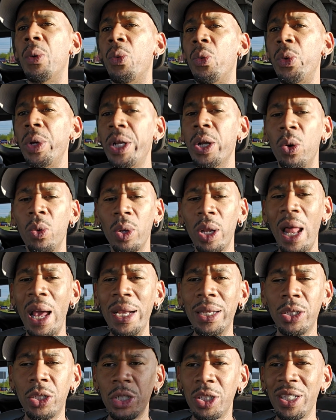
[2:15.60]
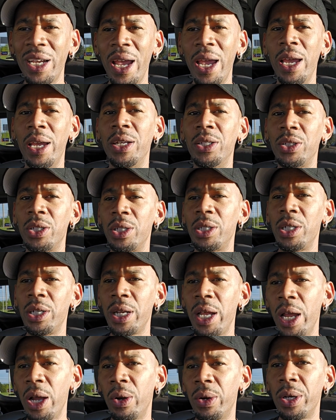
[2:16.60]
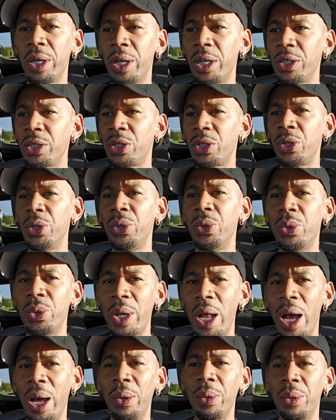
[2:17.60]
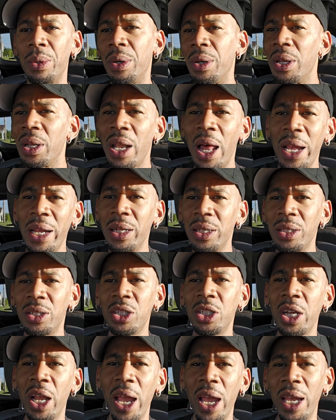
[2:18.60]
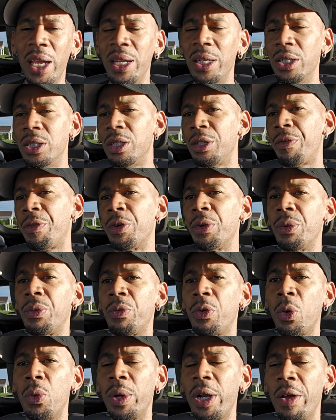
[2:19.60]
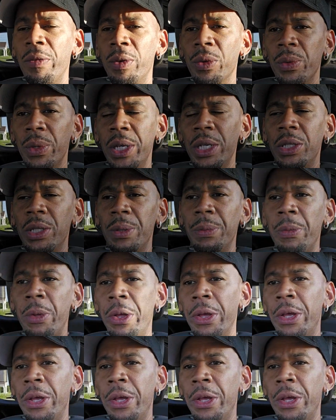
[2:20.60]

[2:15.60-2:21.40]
we don't like change. It's inherent in us to not like change for whatever reason.